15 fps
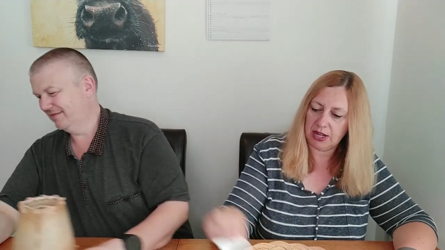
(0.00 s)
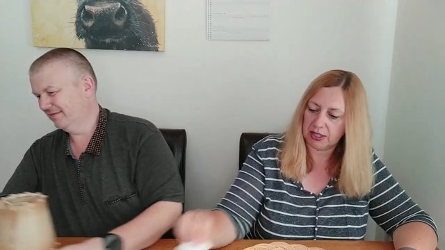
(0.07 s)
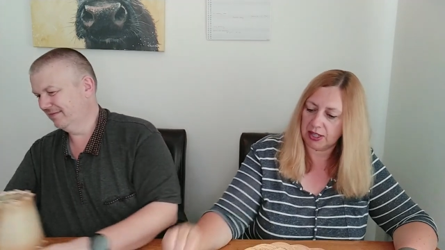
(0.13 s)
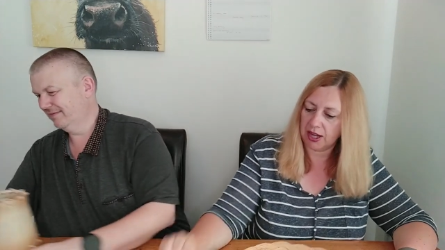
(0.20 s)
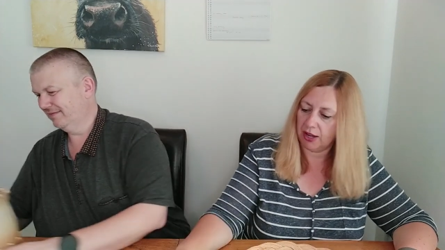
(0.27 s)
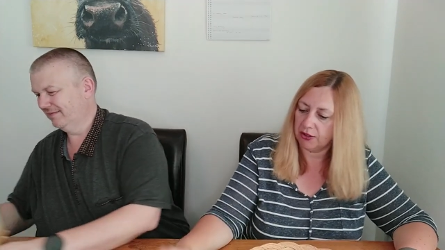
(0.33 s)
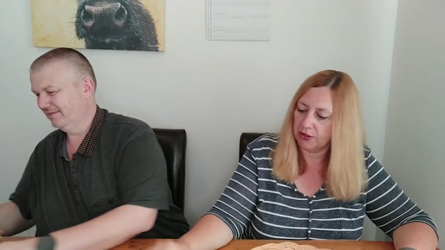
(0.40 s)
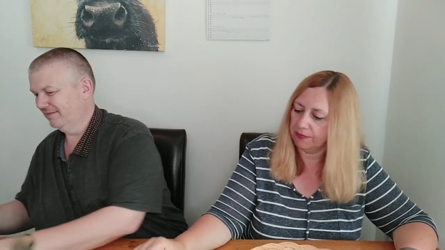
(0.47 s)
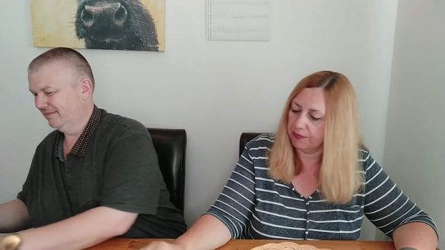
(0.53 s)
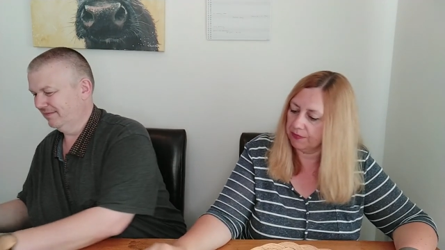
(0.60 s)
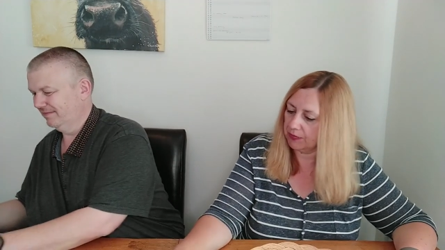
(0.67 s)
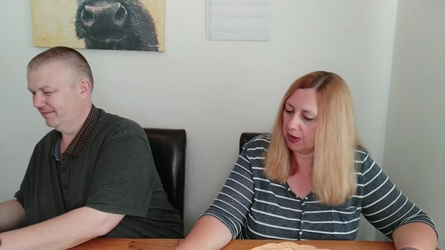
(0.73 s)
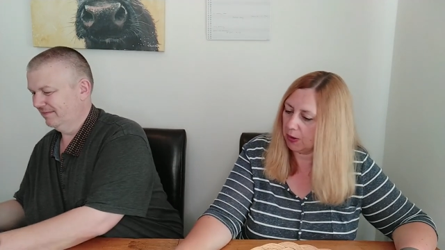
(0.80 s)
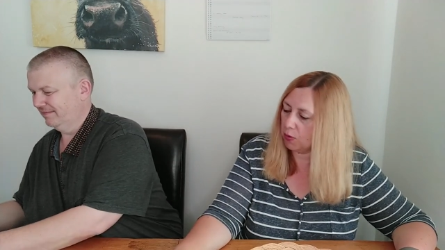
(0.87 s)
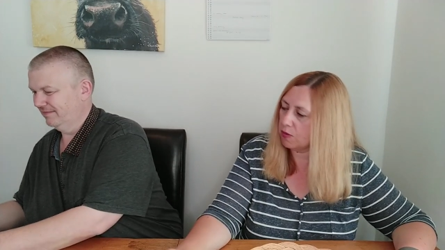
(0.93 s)
Speaker 1: this hun.
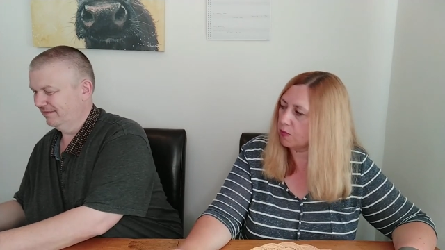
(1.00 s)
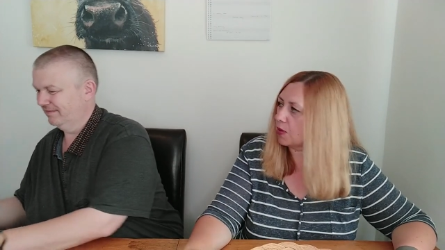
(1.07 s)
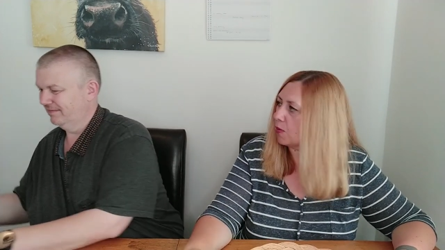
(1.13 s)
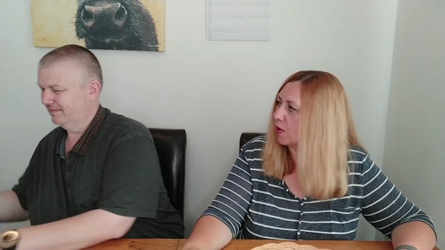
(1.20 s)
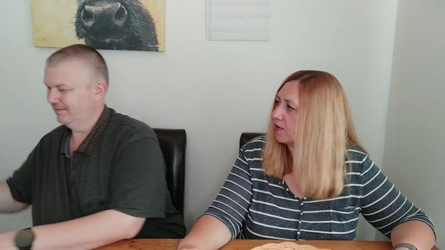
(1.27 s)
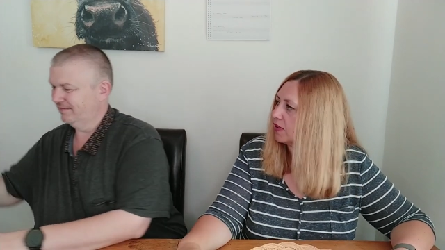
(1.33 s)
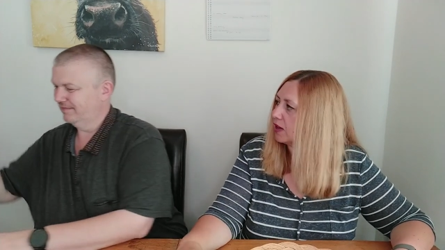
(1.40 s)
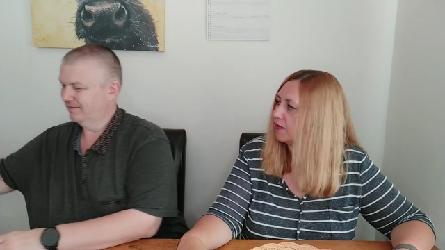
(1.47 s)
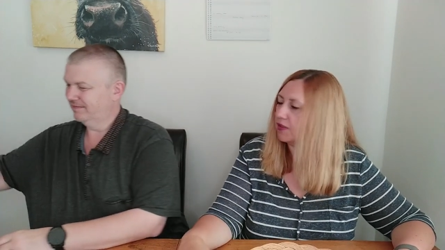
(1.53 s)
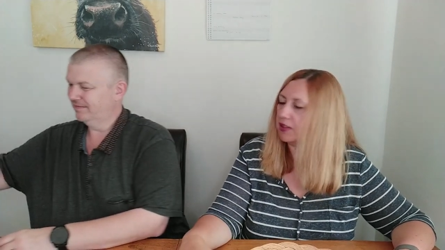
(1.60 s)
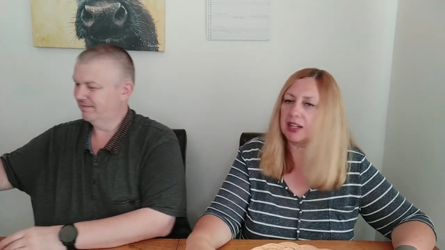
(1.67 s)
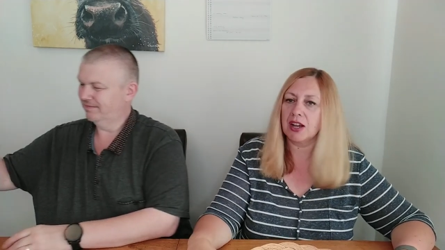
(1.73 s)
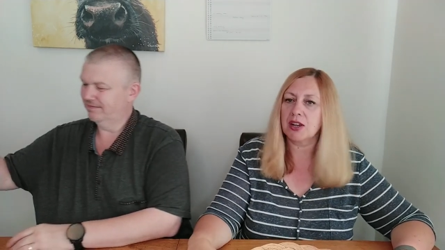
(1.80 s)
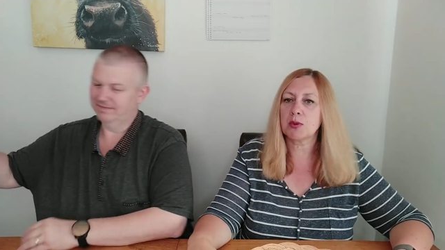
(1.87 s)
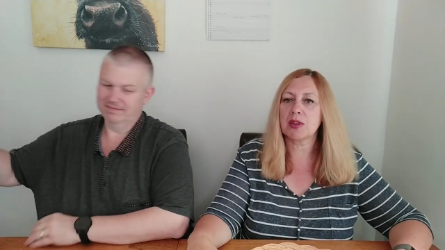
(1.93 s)
It wouldn't be one of our
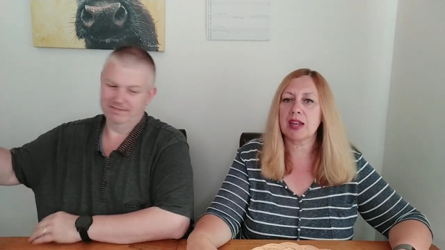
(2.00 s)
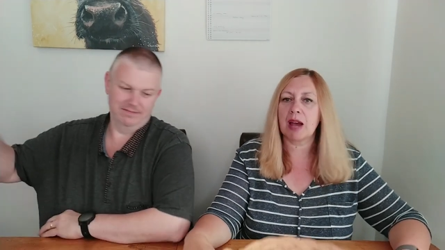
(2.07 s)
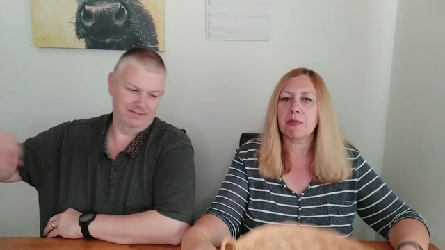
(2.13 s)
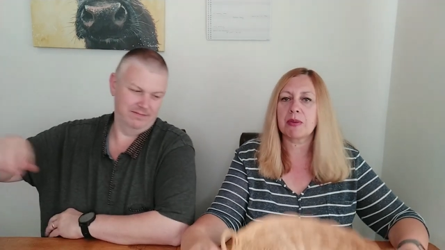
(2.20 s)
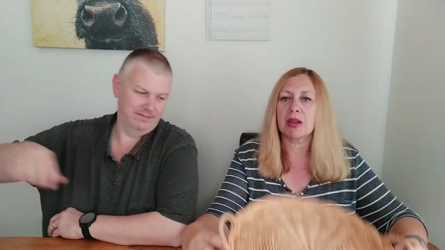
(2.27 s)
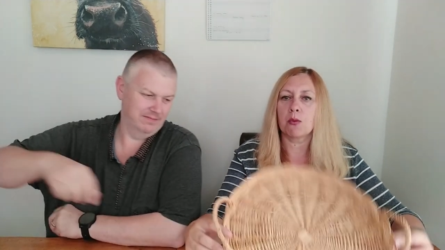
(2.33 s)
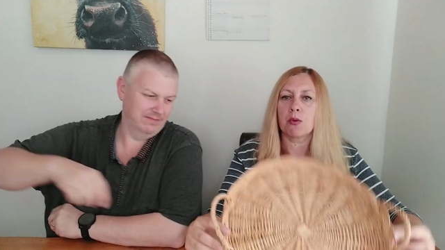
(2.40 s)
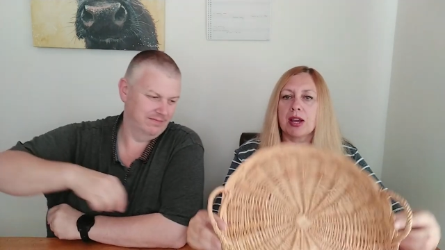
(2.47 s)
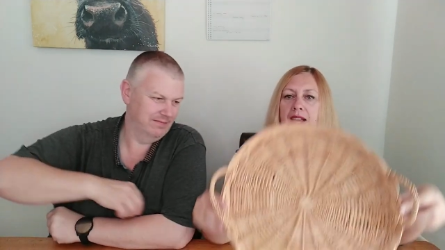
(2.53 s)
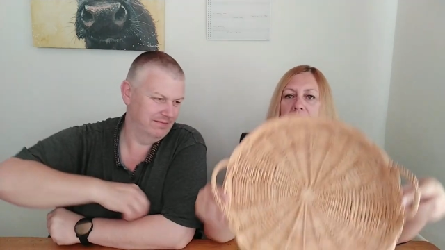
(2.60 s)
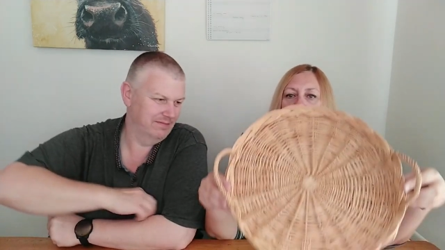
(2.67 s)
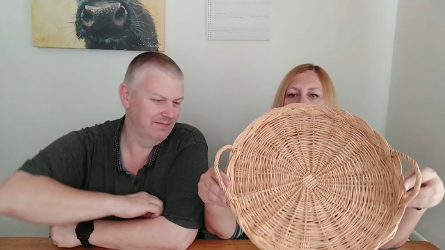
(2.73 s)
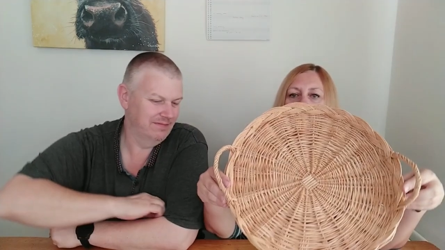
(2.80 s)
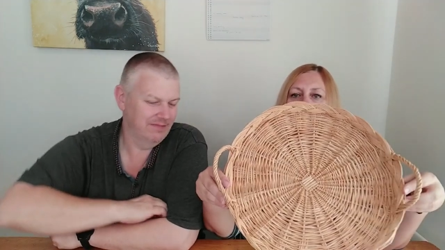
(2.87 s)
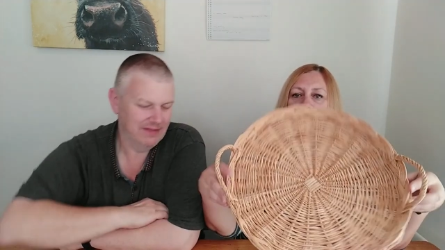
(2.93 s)
videos without a bit of
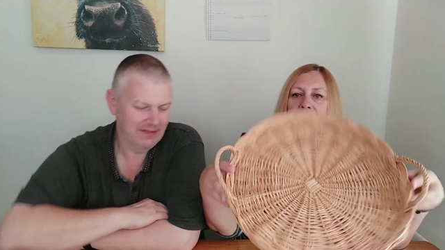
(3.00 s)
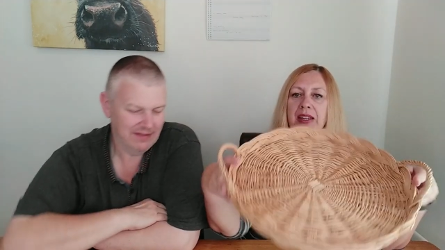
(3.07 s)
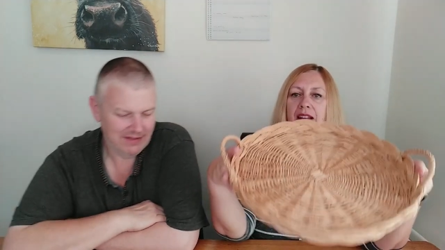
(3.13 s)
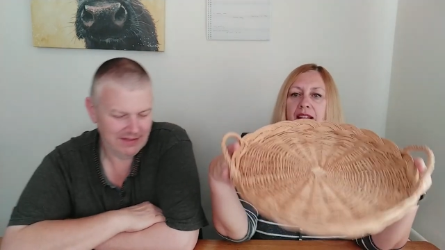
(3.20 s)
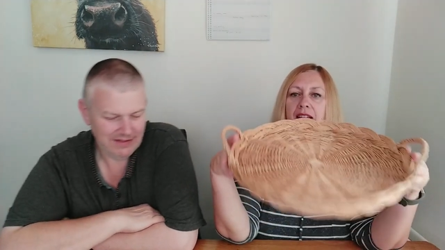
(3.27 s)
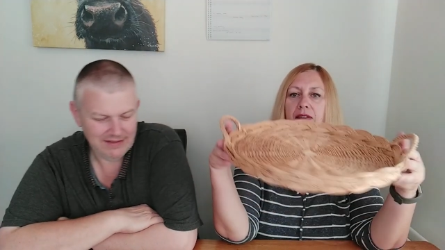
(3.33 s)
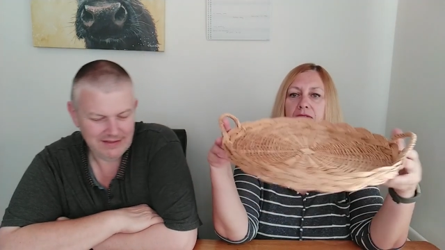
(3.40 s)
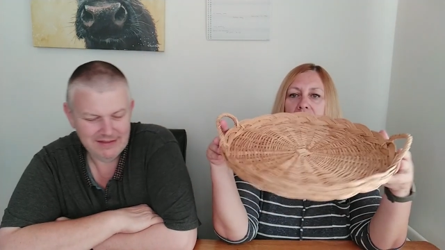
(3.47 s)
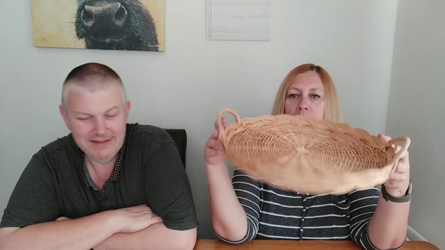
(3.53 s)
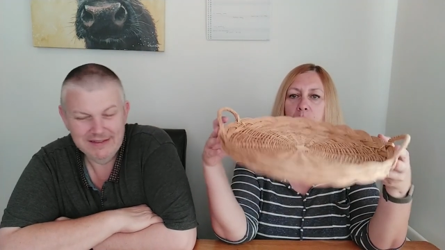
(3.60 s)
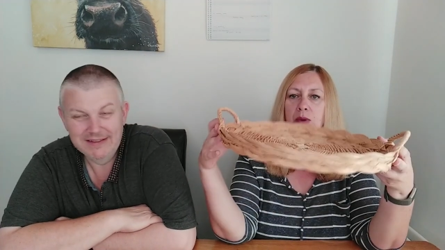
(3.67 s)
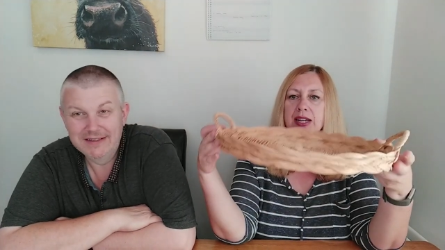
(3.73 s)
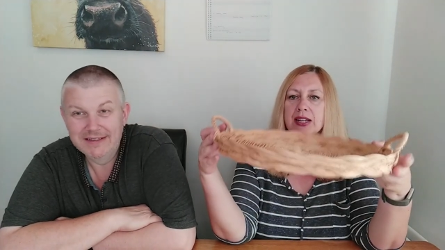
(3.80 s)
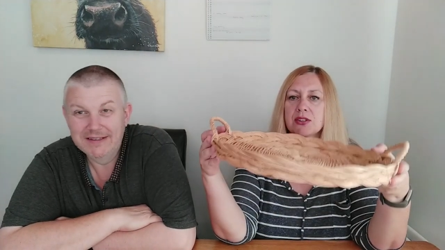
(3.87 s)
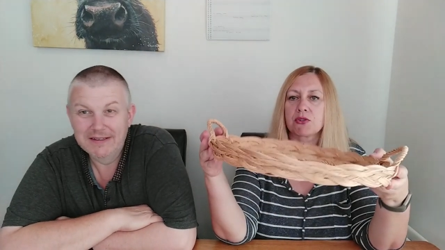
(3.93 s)
wicker. A
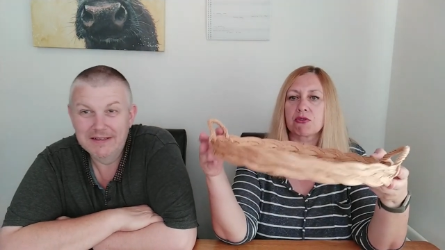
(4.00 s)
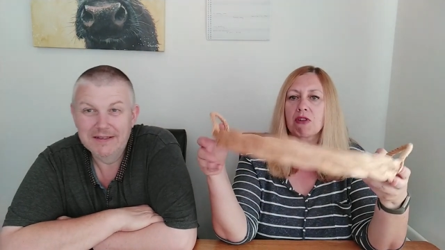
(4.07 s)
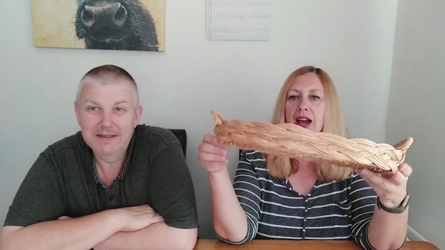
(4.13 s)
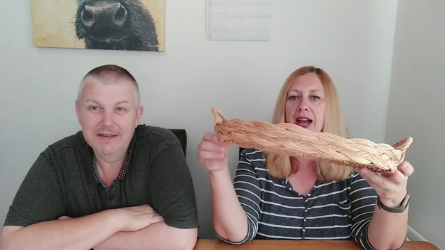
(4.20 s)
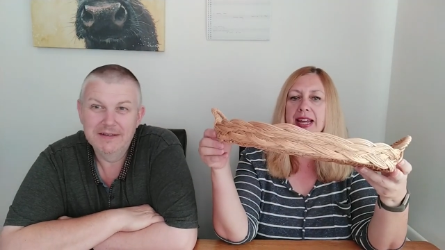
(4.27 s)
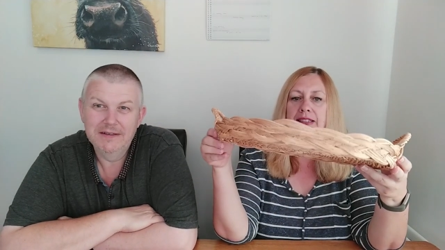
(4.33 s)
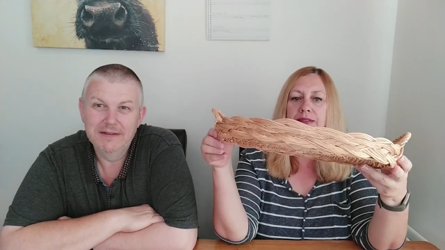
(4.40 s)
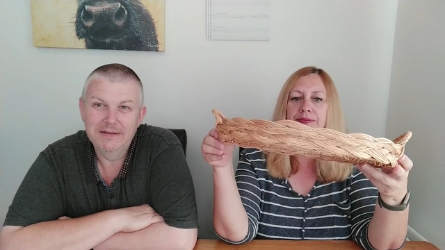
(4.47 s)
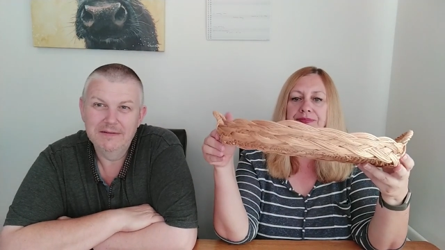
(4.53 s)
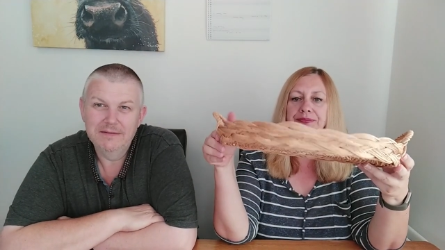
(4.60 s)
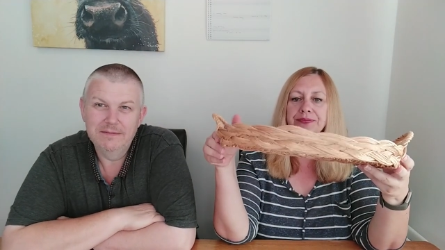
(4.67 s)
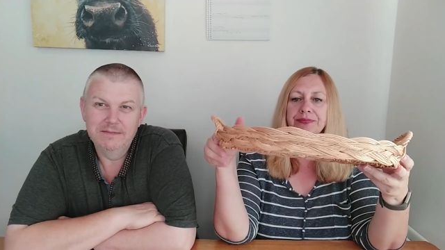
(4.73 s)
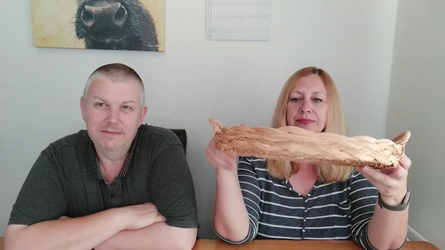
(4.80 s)
lovely wicker tray